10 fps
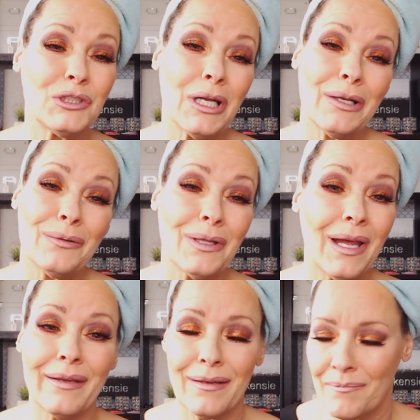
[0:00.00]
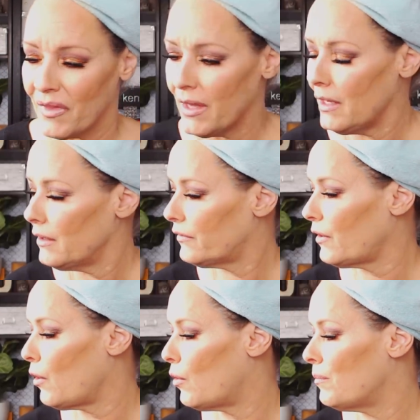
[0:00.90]
which I don't like.
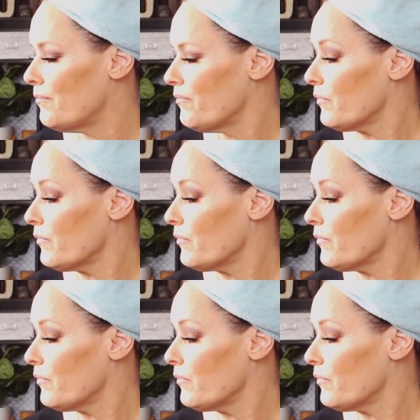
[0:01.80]
So